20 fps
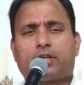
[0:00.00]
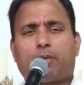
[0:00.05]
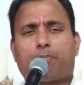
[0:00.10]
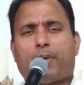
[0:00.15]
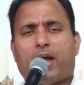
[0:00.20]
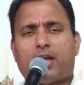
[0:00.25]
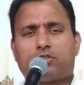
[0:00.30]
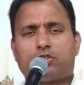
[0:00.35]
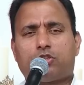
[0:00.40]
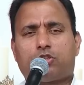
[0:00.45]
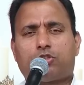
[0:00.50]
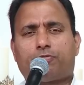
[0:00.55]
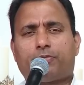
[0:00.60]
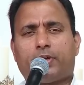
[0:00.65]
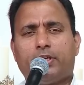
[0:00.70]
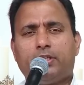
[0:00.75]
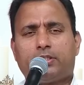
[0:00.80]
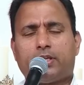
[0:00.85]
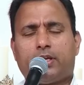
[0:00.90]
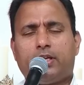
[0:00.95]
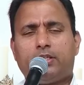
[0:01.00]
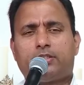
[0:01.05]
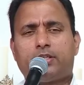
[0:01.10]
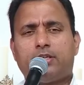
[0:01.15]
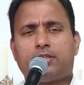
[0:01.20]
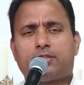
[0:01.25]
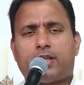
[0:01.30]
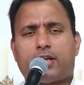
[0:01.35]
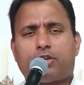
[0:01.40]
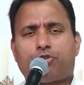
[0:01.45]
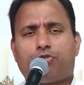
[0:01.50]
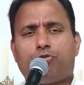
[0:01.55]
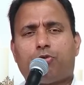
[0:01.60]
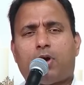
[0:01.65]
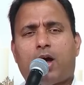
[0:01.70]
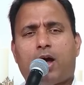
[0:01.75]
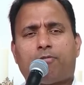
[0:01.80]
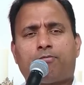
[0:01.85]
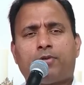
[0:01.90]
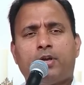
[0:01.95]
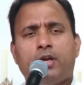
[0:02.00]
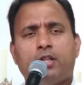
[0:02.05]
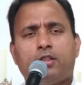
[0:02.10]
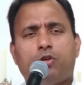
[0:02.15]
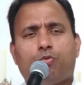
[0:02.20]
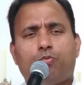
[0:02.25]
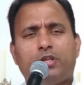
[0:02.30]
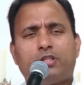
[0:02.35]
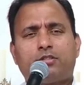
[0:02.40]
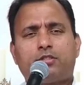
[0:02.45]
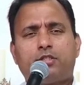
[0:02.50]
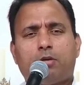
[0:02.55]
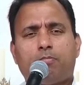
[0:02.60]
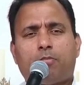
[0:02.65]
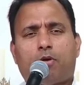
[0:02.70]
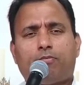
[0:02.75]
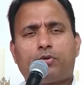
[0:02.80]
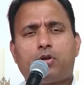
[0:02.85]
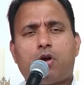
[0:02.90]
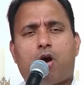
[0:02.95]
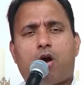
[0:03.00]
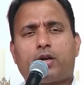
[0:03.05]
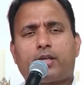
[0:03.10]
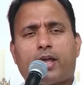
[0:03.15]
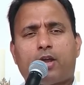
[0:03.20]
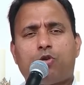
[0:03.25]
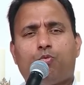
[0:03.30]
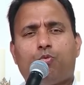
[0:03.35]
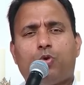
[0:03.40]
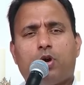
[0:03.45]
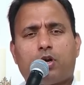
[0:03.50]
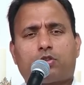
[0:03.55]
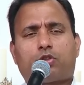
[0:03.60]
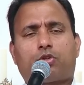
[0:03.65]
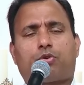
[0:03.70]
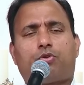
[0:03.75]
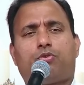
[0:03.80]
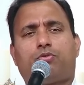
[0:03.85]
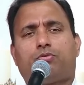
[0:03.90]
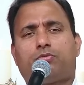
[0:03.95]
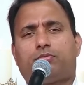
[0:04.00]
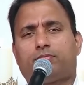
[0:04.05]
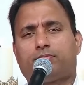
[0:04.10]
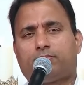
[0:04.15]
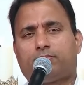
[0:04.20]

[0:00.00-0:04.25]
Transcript: capacity of intelligence that you have, the wisdom of God can work through you.